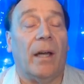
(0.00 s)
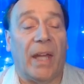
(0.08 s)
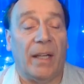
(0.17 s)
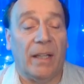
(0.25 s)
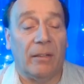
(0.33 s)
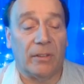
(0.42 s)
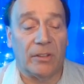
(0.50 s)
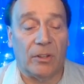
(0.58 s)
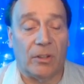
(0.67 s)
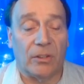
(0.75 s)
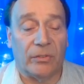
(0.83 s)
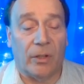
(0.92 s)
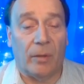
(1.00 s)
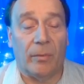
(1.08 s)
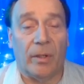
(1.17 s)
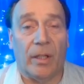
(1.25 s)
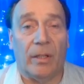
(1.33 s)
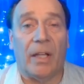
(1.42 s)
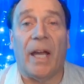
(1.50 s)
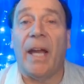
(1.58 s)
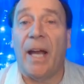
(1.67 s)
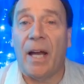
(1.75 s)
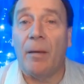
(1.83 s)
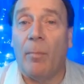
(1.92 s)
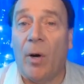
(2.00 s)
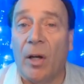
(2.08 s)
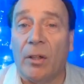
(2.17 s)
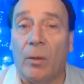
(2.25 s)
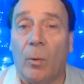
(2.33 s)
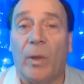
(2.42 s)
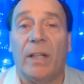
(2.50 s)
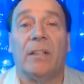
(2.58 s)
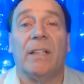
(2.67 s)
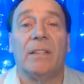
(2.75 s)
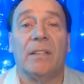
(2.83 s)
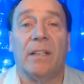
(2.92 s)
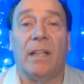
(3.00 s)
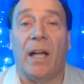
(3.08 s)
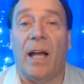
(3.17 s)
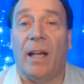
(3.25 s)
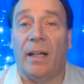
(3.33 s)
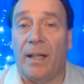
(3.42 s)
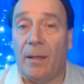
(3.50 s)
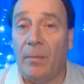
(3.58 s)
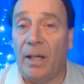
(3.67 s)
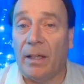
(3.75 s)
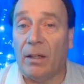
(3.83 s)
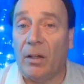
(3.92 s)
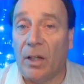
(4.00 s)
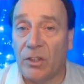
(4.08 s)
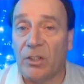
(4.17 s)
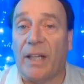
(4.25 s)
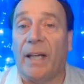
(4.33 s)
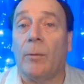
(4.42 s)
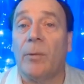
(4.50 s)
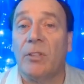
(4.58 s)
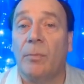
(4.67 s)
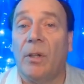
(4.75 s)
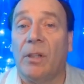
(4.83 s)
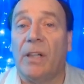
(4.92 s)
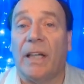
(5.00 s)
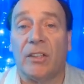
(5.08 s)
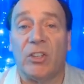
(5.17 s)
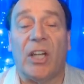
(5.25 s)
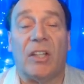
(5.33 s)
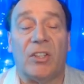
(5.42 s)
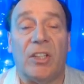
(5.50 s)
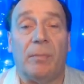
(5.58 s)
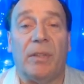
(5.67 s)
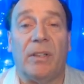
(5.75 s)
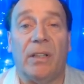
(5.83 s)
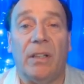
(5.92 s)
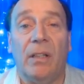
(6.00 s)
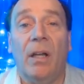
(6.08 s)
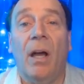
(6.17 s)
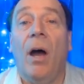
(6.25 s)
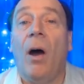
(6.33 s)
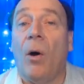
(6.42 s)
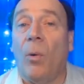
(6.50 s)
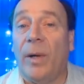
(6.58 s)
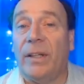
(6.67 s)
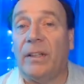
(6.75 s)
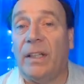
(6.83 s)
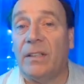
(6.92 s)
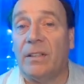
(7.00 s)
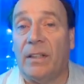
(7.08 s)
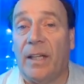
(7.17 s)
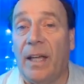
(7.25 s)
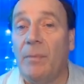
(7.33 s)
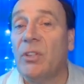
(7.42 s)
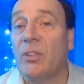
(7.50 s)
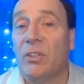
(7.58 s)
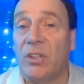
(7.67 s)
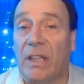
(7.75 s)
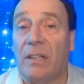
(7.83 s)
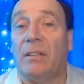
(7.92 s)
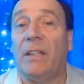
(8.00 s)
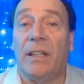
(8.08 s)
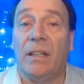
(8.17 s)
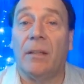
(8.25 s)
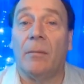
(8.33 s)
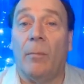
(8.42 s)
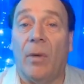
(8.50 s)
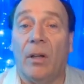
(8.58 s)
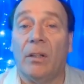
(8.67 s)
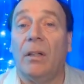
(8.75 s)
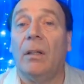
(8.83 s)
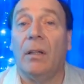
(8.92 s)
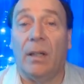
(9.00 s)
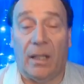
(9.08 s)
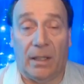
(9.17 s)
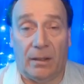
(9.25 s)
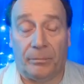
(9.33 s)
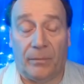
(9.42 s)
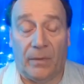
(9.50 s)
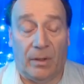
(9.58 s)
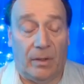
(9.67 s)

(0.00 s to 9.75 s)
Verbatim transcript: getting results from an AI model, whether it's an LLM, like a large language model, like ChatGPT, or whether it's an image generating model, like